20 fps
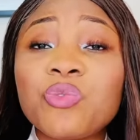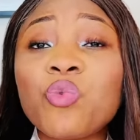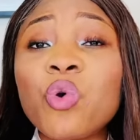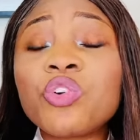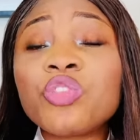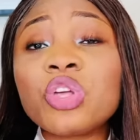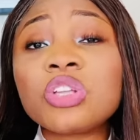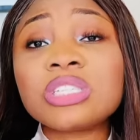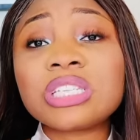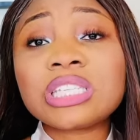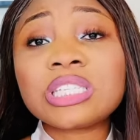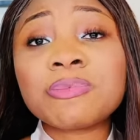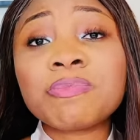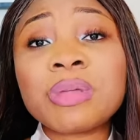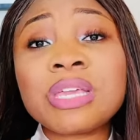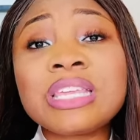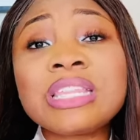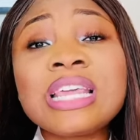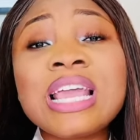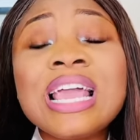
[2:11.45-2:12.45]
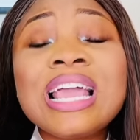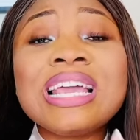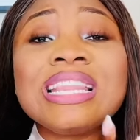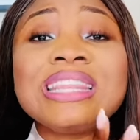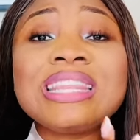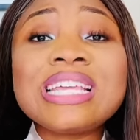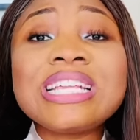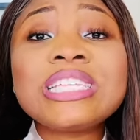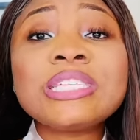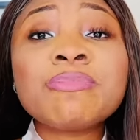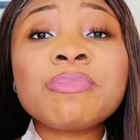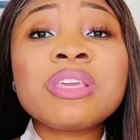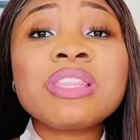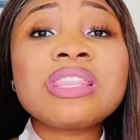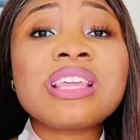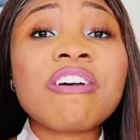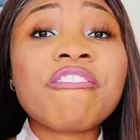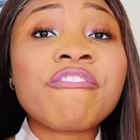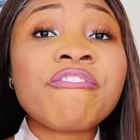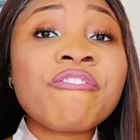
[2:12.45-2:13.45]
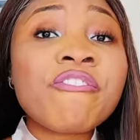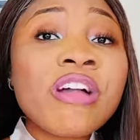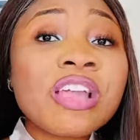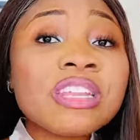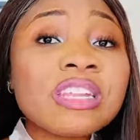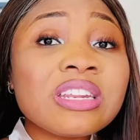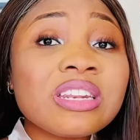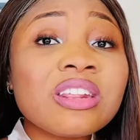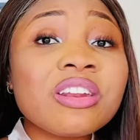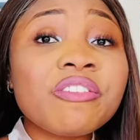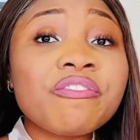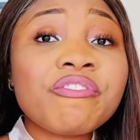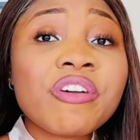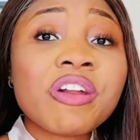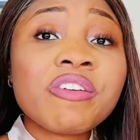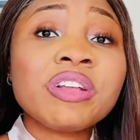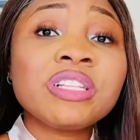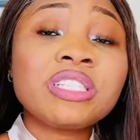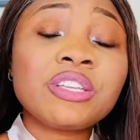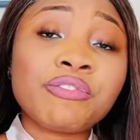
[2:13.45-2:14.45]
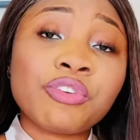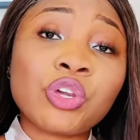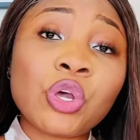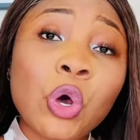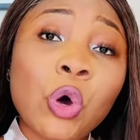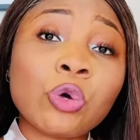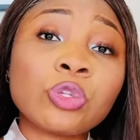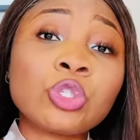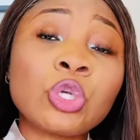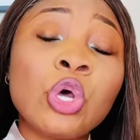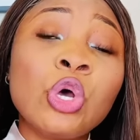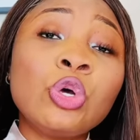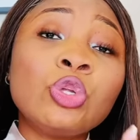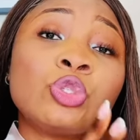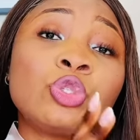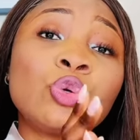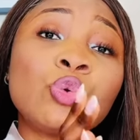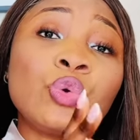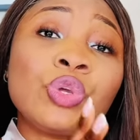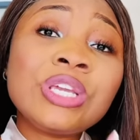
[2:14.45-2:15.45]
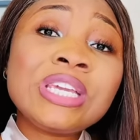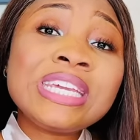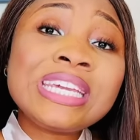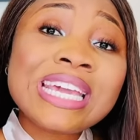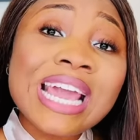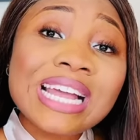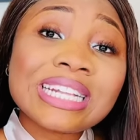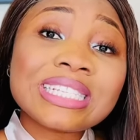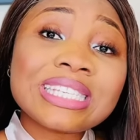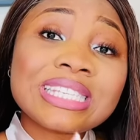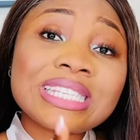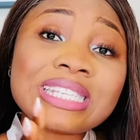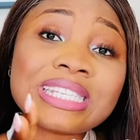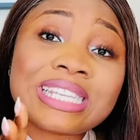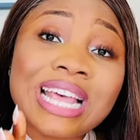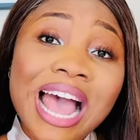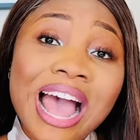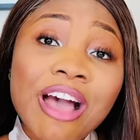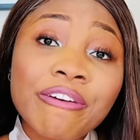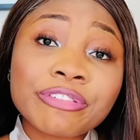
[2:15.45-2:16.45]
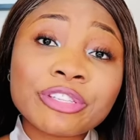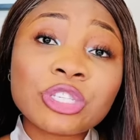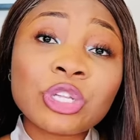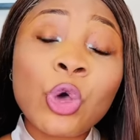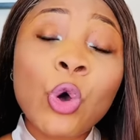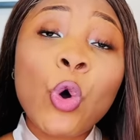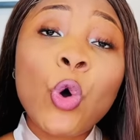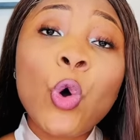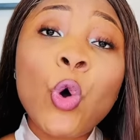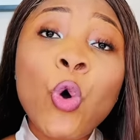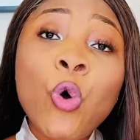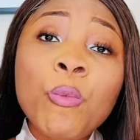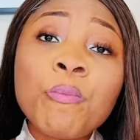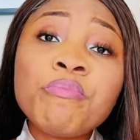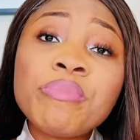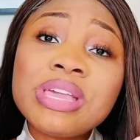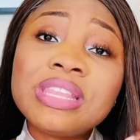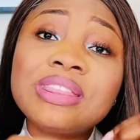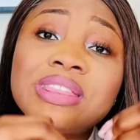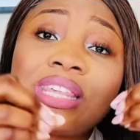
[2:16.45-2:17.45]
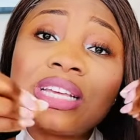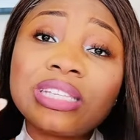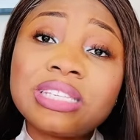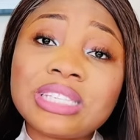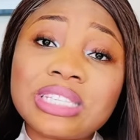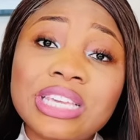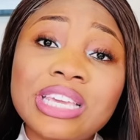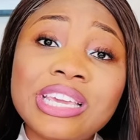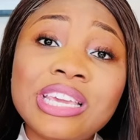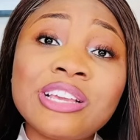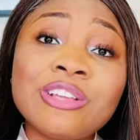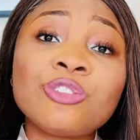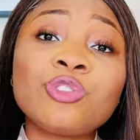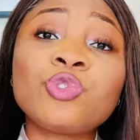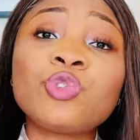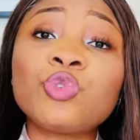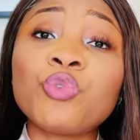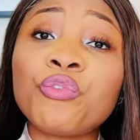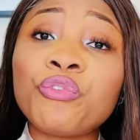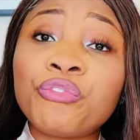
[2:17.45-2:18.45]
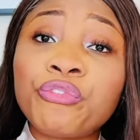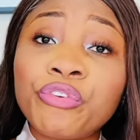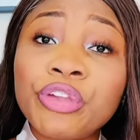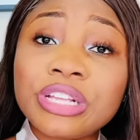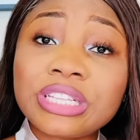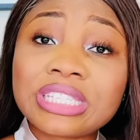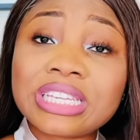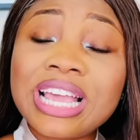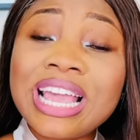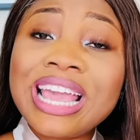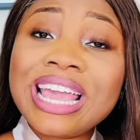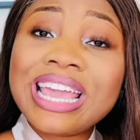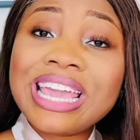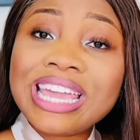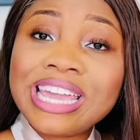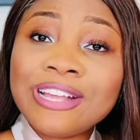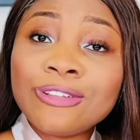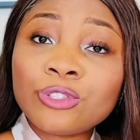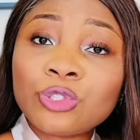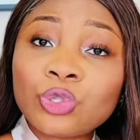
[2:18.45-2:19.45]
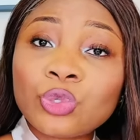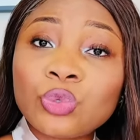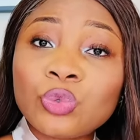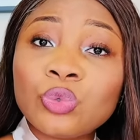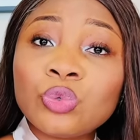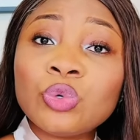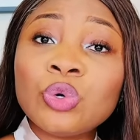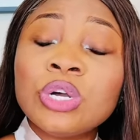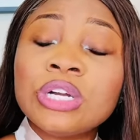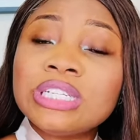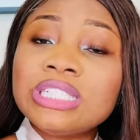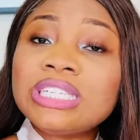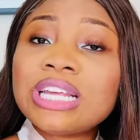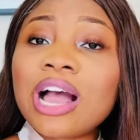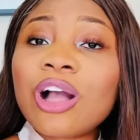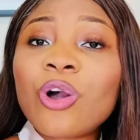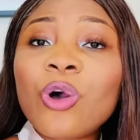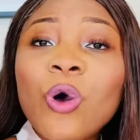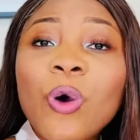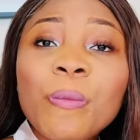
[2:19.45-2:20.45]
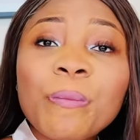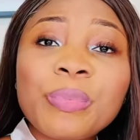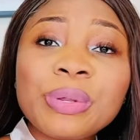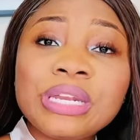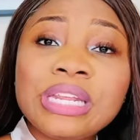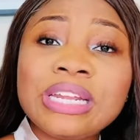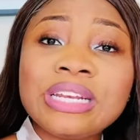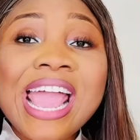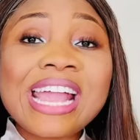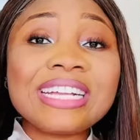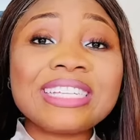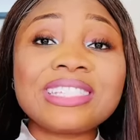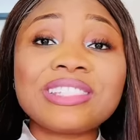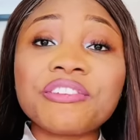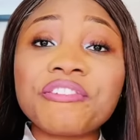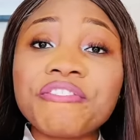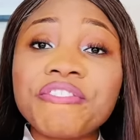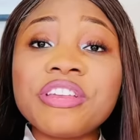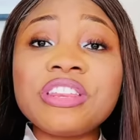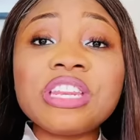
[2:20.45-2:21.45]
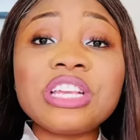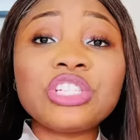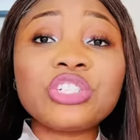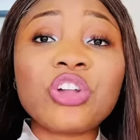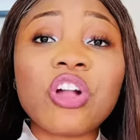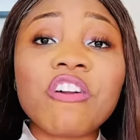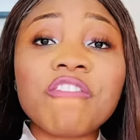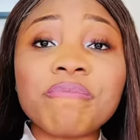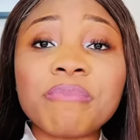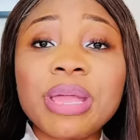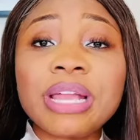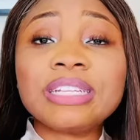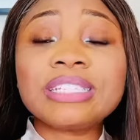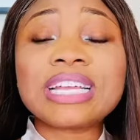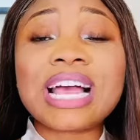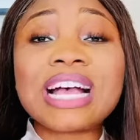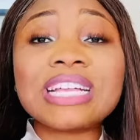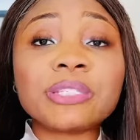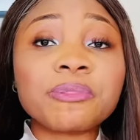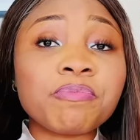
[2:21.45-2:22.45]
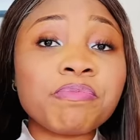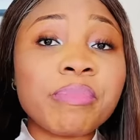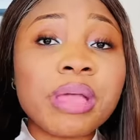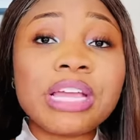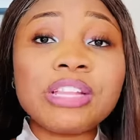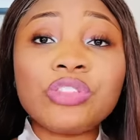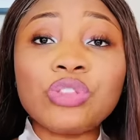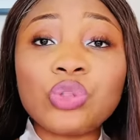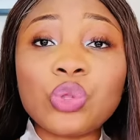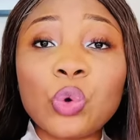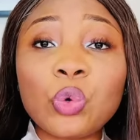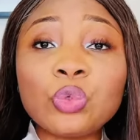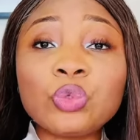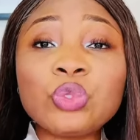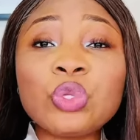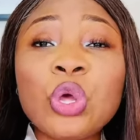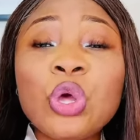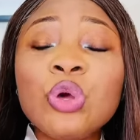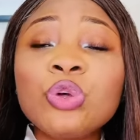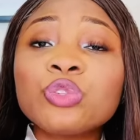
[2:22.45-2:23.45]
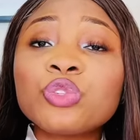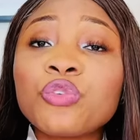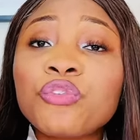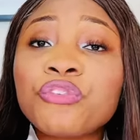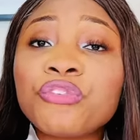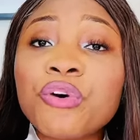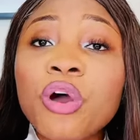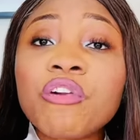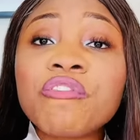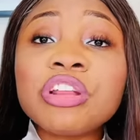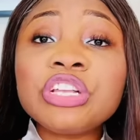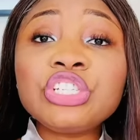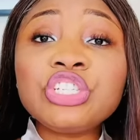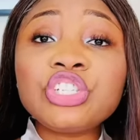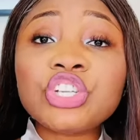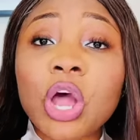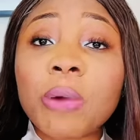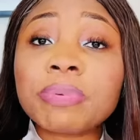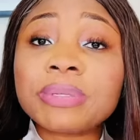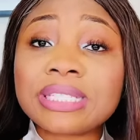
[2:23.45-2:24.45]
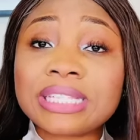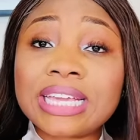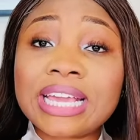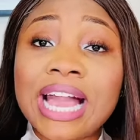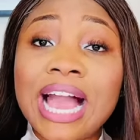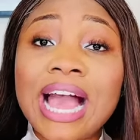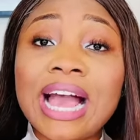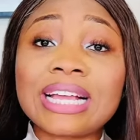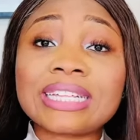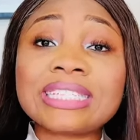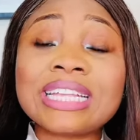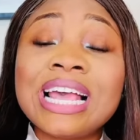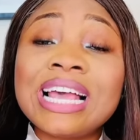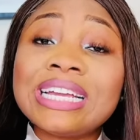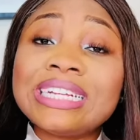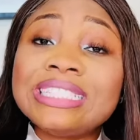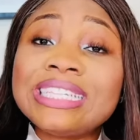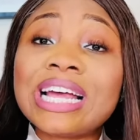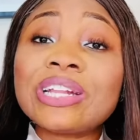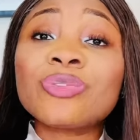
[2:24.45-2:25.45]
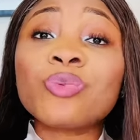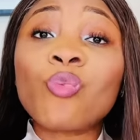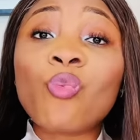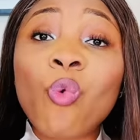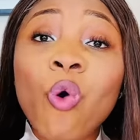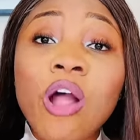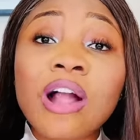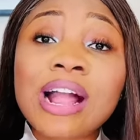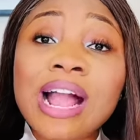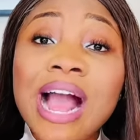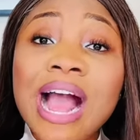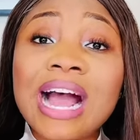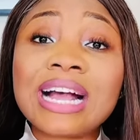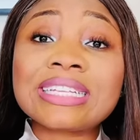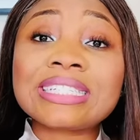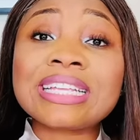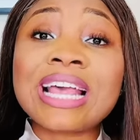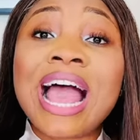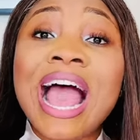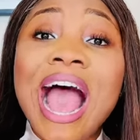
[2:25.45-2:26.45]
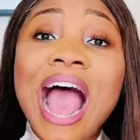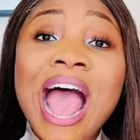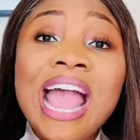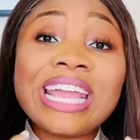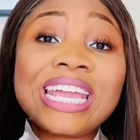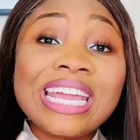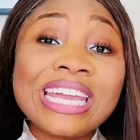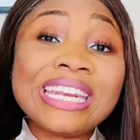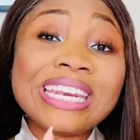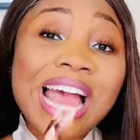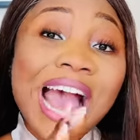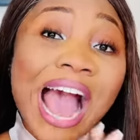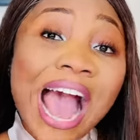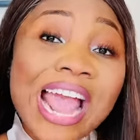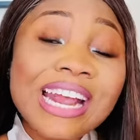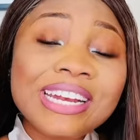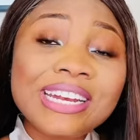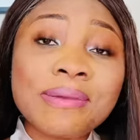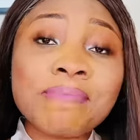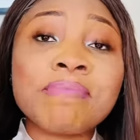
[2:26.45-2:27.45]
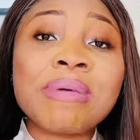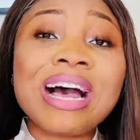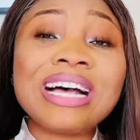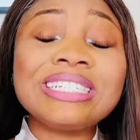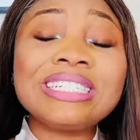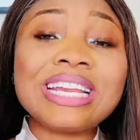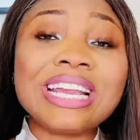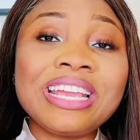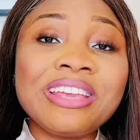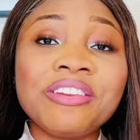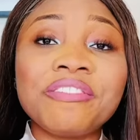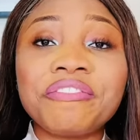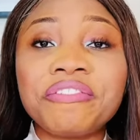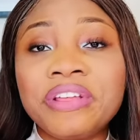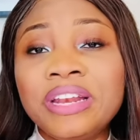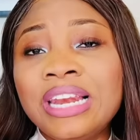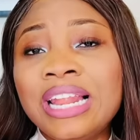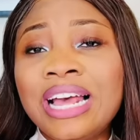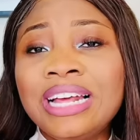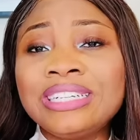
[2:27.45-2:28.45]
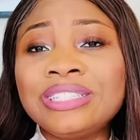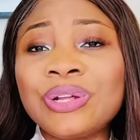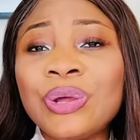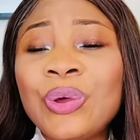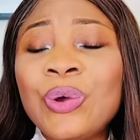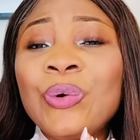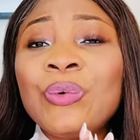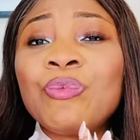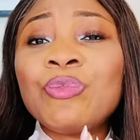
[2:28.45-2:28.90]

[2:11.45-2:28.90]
What does this mean? This means they are finding it very difficult to get staffs who meet the skill to fit into their company. And the Finnish government has made known to foreign job seekers that workers are in high demand in Finland.